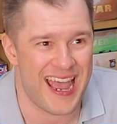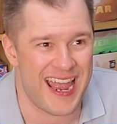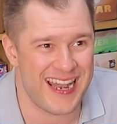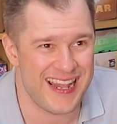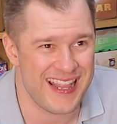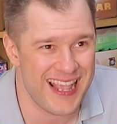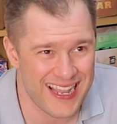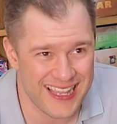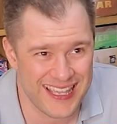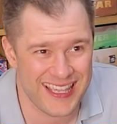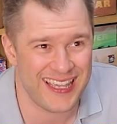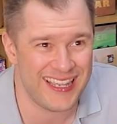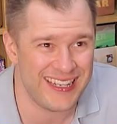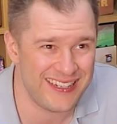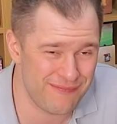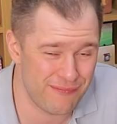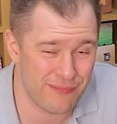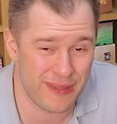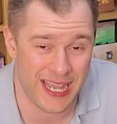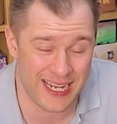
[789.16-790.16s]
And that
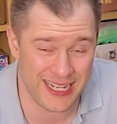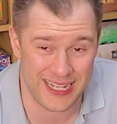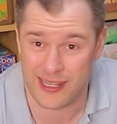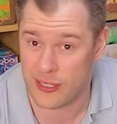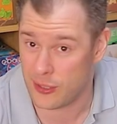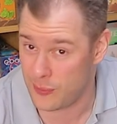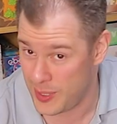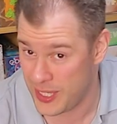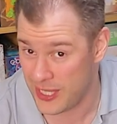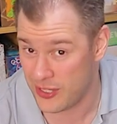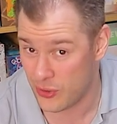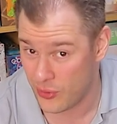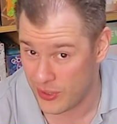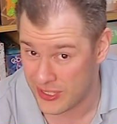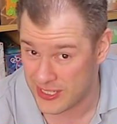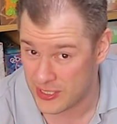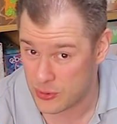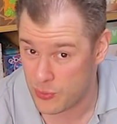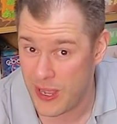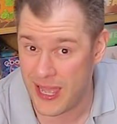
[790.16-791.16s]
can get a little bit
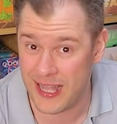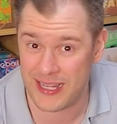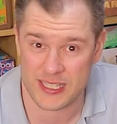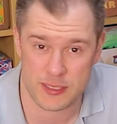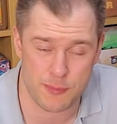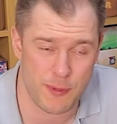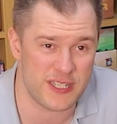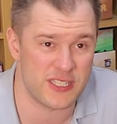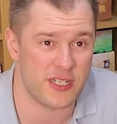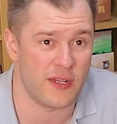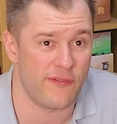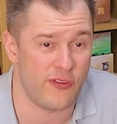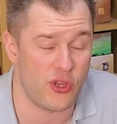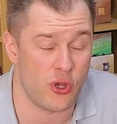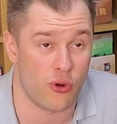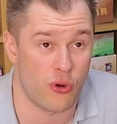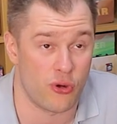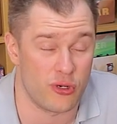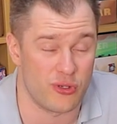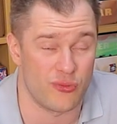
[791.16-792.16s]
annoying as well, especially if
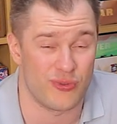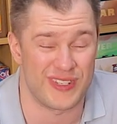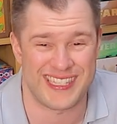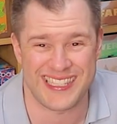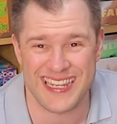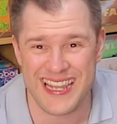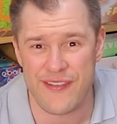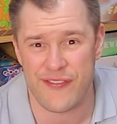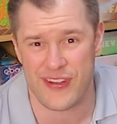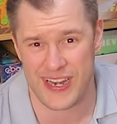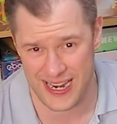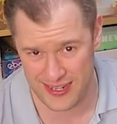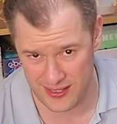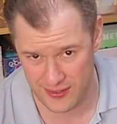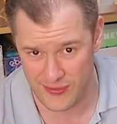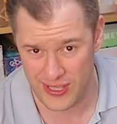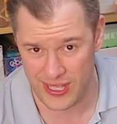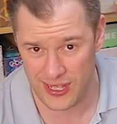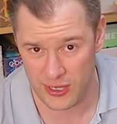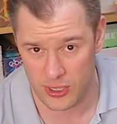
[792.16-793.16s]
you're on the receiving end
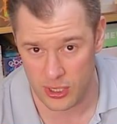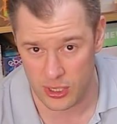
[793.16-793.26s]
of it a